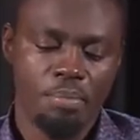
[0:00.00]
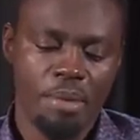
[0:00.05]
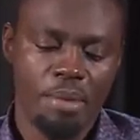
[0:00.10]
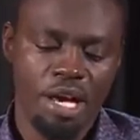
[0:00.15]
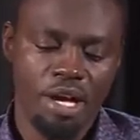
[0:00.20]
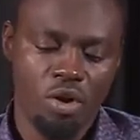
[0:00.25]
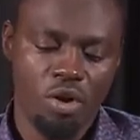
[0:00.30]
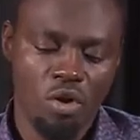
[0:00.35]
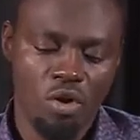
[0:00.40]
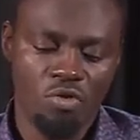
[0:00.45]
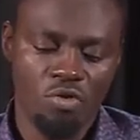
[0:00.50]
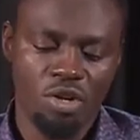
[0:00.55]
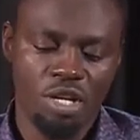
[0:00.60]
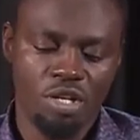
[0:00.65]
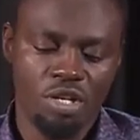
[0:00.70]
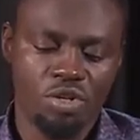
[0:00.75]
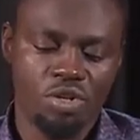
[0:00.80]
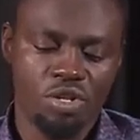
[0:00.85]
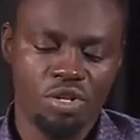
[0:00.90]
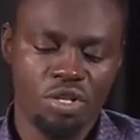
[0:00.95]
My
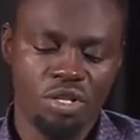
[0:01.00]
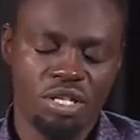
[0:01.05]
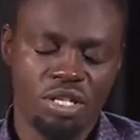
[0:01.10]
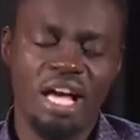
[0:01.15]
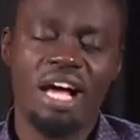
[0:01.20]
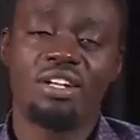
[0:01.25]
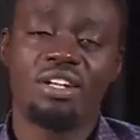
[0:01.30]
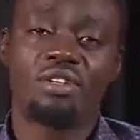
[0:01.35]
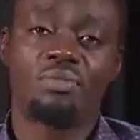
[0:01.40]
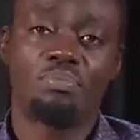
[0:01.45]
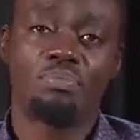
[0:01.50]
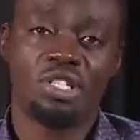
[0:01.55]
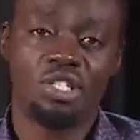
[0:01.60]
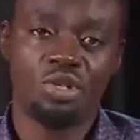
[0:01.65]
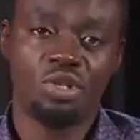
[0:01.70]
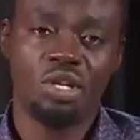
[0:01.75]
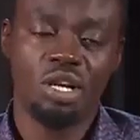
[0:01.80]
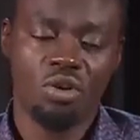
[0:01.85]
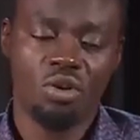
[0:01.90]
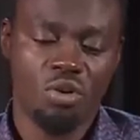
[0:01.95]
covenant, that
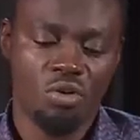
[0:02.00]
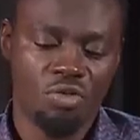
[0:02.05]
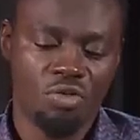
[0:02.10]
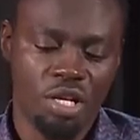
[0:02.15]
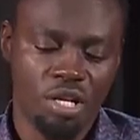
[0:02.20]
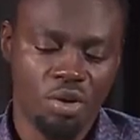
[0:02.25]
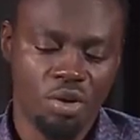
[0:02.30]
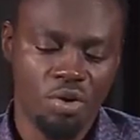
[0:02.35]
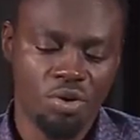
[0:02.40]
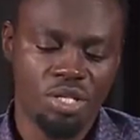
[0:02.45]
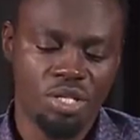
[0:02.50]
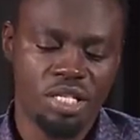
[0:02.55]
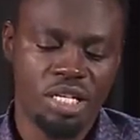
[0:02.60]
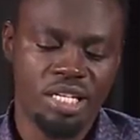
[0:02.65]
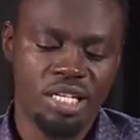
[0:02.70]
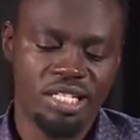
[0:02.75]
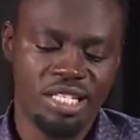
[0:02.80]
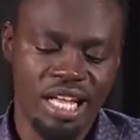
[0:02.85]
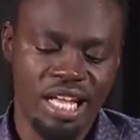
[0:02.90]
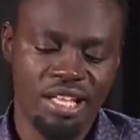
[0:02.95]
particular covenant, God
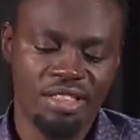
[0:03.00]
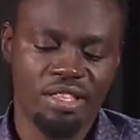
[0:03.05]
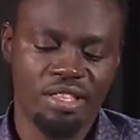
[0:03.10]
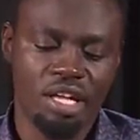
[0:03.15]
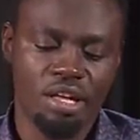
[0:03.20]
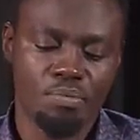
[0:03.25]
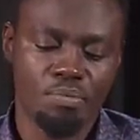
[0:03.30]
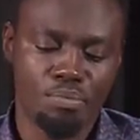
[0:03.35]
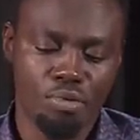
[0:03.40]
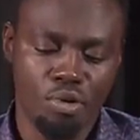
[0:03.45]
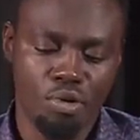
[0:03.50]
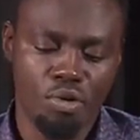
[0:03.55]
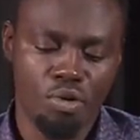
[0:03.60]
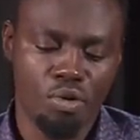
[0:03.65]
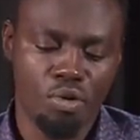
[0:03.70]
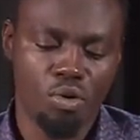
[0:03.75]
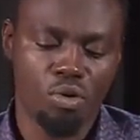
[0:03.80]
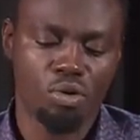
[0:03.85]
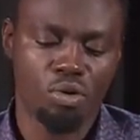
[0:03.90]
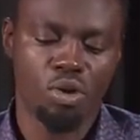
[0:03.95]
says that they
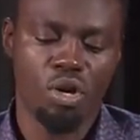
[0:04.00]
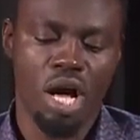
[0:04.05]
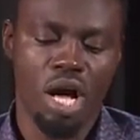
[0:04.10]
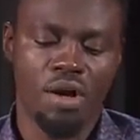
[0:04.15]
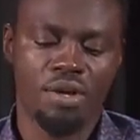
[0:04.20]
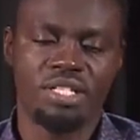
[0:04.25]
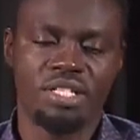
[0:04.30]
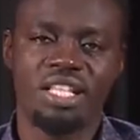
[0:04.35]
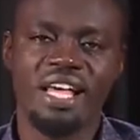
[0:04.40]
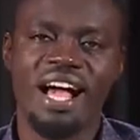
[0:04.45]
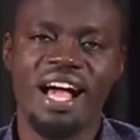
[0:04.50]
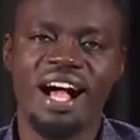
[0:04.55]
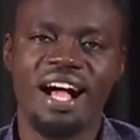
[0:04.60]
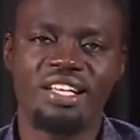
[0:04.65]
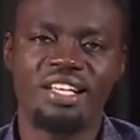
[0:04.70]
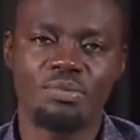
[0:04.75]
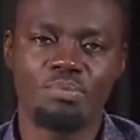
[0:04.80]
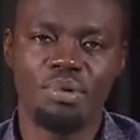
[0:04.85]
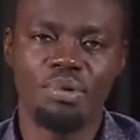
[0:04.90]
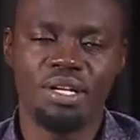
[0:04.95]
broke, although I was their
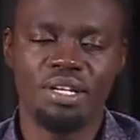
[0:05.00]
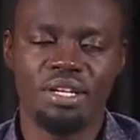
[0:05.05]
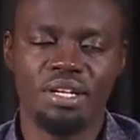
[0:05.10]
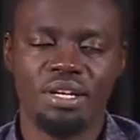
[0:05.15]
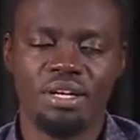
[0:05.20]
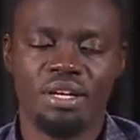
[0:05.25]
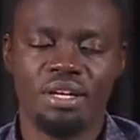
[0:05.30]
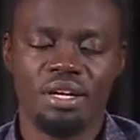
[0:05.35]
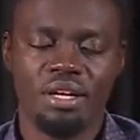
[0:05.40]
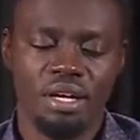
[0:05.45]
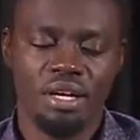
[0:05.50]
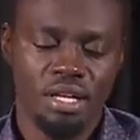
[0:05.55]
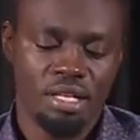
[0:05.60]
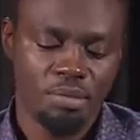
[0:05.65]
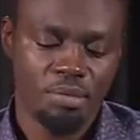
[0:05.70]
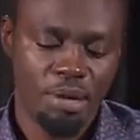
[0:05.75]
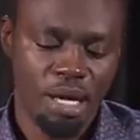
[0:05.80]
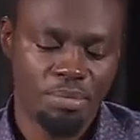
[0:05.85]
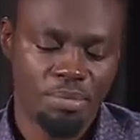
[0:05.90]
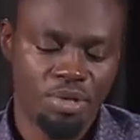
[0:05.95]
husband
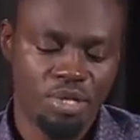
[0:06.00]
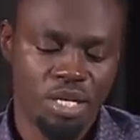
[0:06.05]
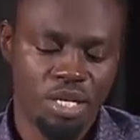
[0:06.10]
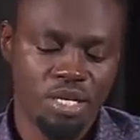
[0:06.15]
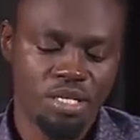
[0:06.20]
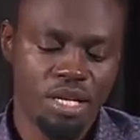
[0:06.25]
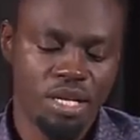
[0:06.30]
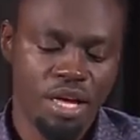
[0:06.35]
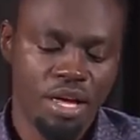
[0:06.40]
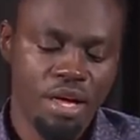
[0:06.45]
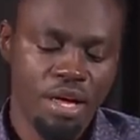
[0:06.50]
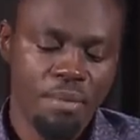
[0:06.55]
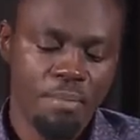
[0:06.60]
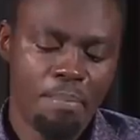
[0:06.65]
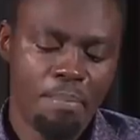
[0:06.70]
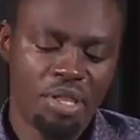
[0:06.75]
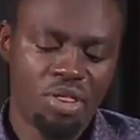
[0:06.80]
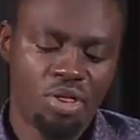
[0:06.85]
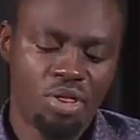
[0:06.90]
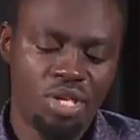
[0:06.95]
the Bible says.
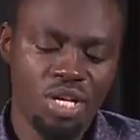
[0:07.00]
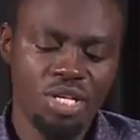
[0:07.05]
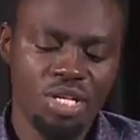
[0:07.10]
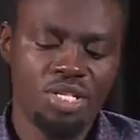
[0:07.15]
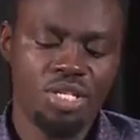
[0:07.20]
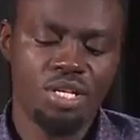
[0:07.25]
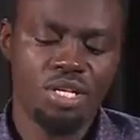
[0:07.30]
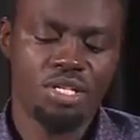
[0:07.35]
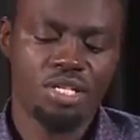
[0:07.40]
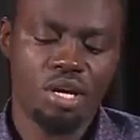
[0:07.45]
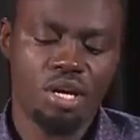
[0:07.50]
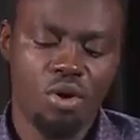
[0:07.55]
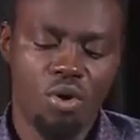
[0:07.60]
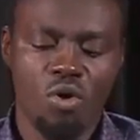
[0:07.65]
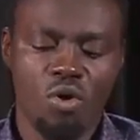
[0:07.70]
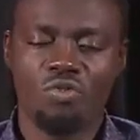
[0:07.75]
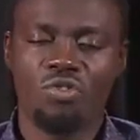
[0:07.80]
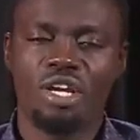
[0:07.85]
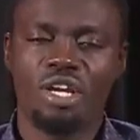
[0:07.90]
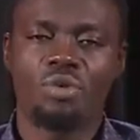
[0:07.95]
But this is the
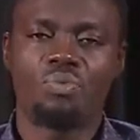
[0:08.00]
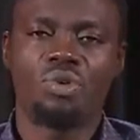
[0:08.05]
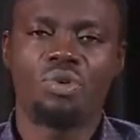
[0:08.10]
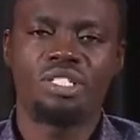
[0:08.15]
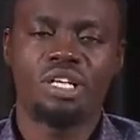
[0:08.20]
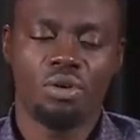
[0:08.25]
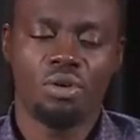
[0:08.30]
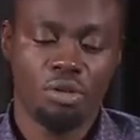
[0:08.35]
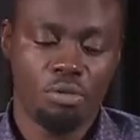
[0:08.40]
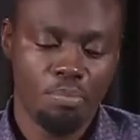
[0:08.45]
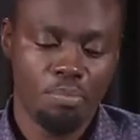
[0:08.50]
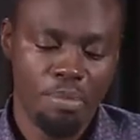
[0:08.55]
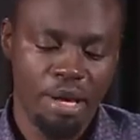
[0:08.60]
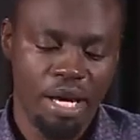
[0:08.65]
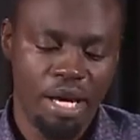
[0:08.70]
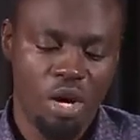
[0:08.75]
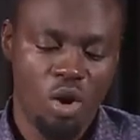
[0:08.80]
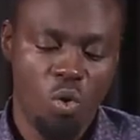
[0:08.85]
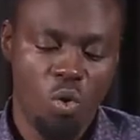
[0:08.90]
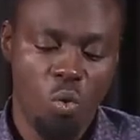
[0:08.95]
covenant which I will
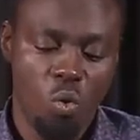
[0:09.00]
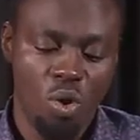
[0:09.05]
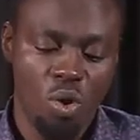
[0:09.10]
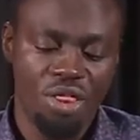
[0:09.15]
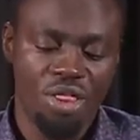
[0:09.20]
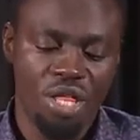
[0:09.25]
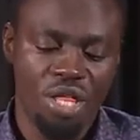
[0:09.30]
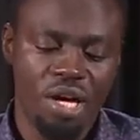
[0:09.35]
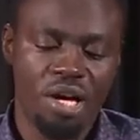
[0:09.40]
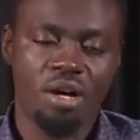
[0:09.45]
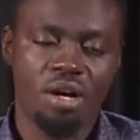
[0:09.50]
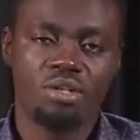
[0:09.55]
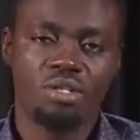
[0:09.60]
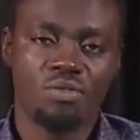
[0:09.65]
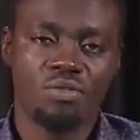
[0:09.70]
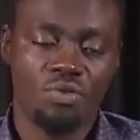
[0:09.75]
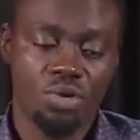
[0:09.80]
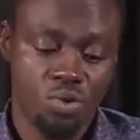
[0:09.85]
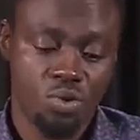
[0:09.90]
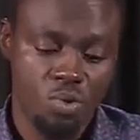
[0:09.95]
make with the
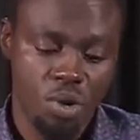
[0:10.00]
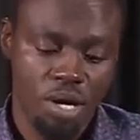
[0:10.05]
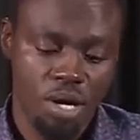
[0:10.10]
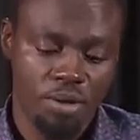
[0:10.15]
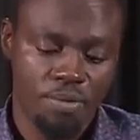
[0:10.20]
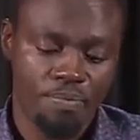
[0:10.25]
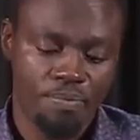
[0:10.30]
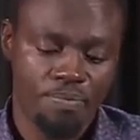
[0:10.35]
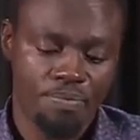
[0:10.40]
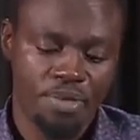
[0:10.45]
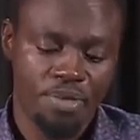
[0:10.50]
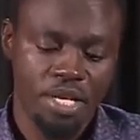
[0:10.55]
house of Israel.